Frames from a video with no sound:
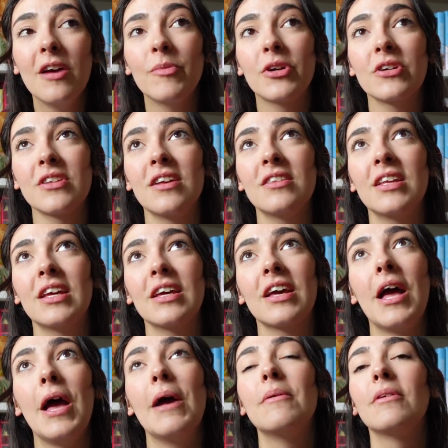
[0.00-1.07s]
because I think,
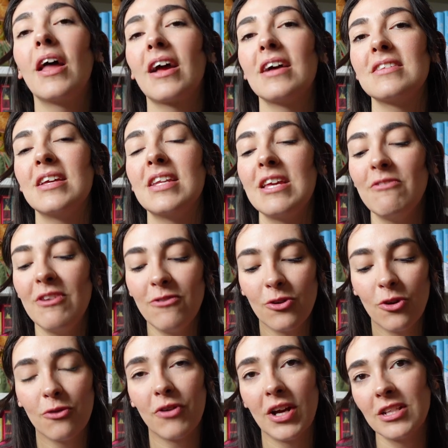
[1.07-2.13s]
like I said, even if you're
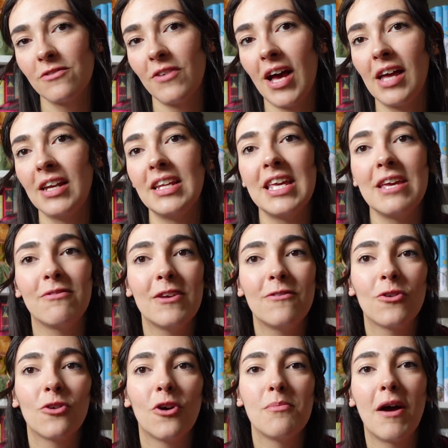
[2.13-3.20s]
not a Friends fan and even if
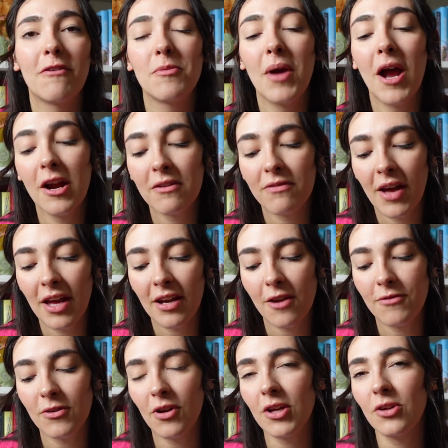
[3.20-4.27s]
you're not a Matthew Perry fan, I
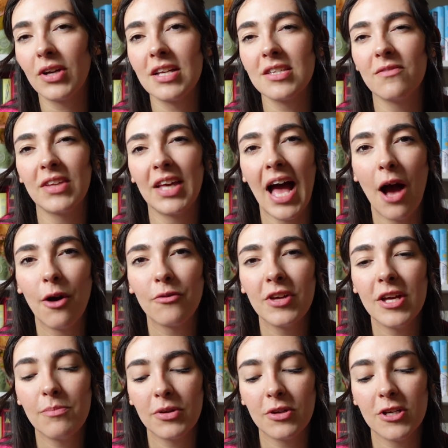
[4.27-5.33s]
feel like you'll get something out of
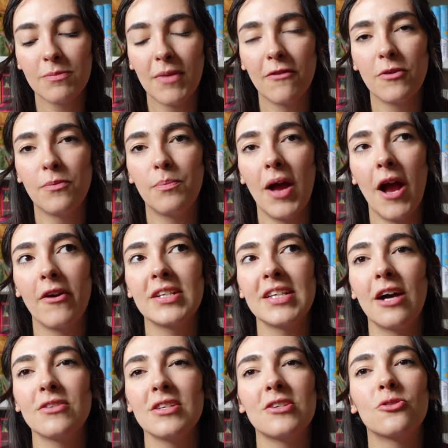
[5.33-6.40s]
it, because Matthew Perry
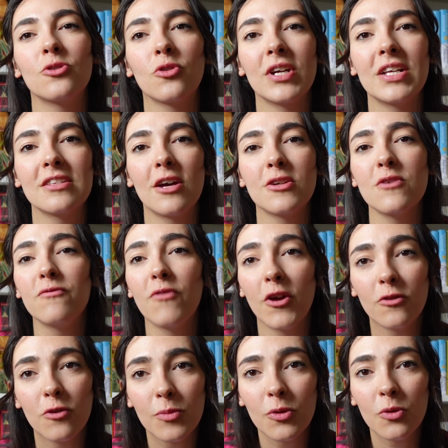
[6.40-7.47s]
tells his story in such a
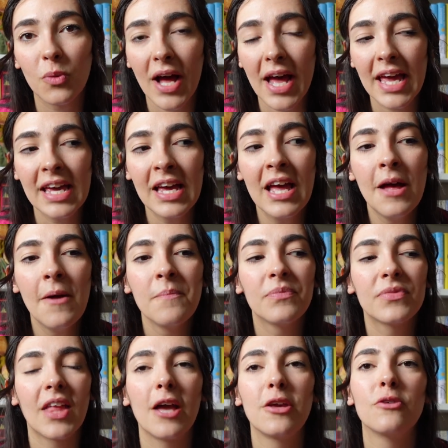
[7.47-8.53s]
vulnerable way
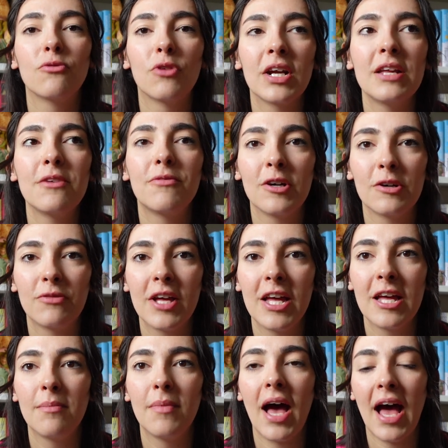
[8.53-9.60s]
that you really feel for
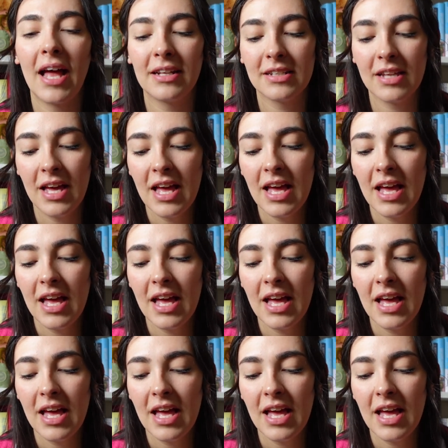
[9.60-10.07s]
him. And